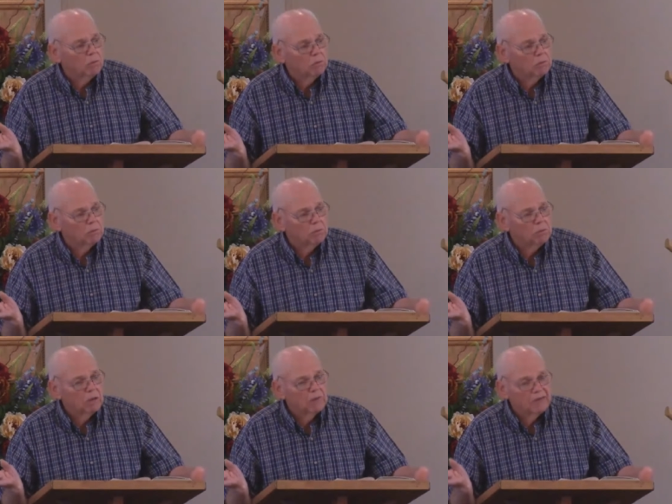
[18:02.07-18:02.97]
That's it.
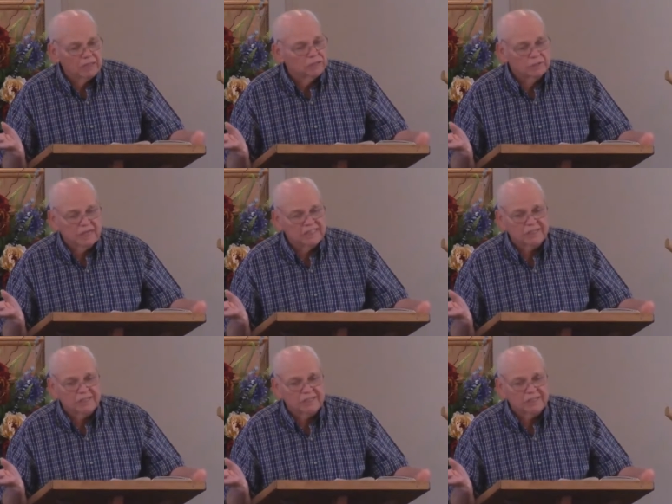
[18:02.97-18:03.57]
And that's the